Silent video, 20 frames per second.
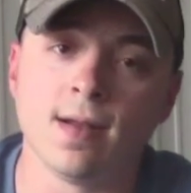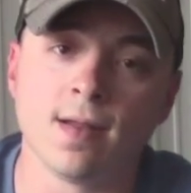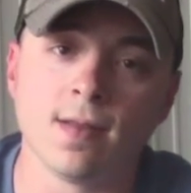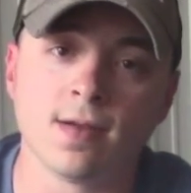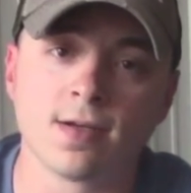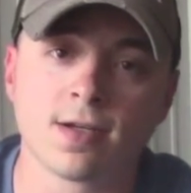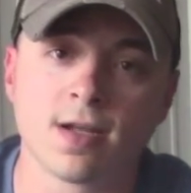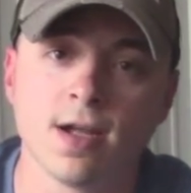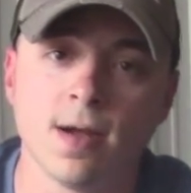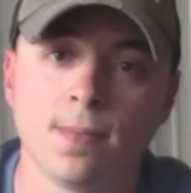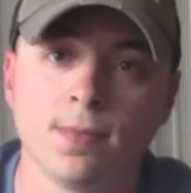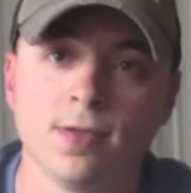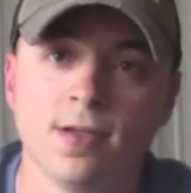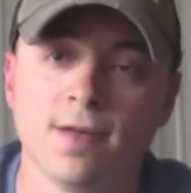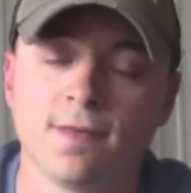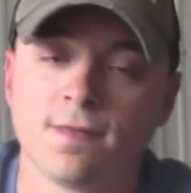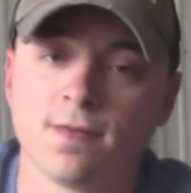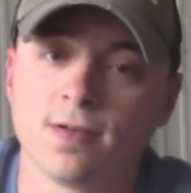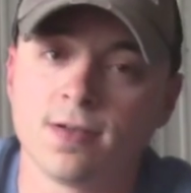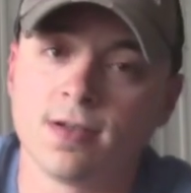Now there's a couple
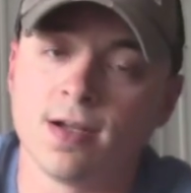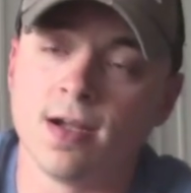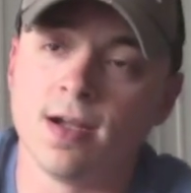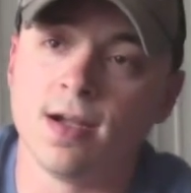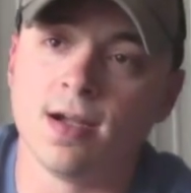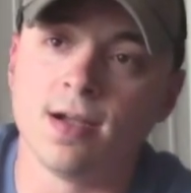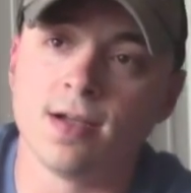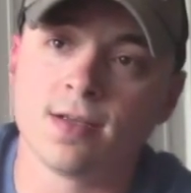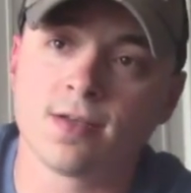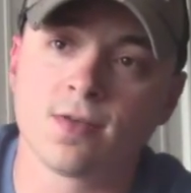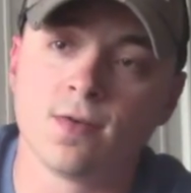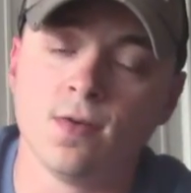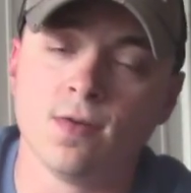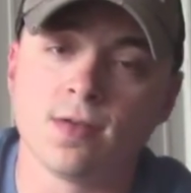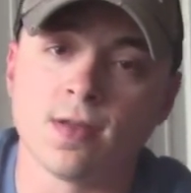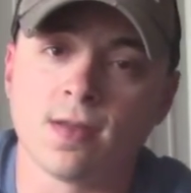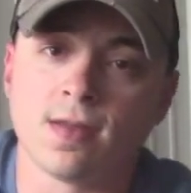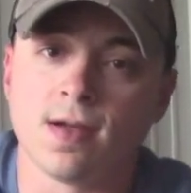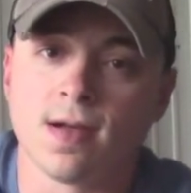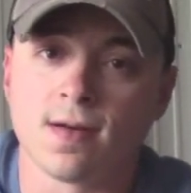different schools
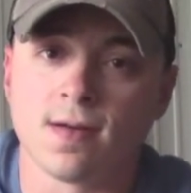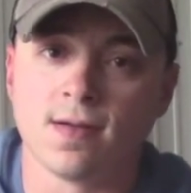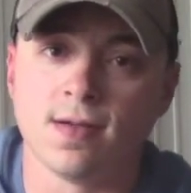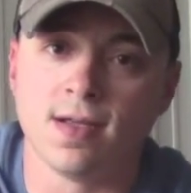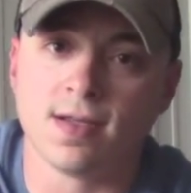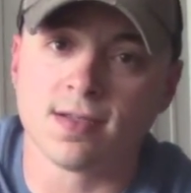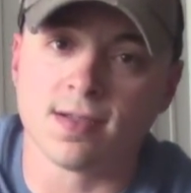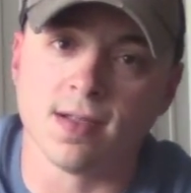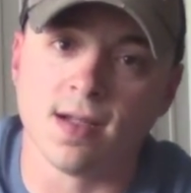of thought on this.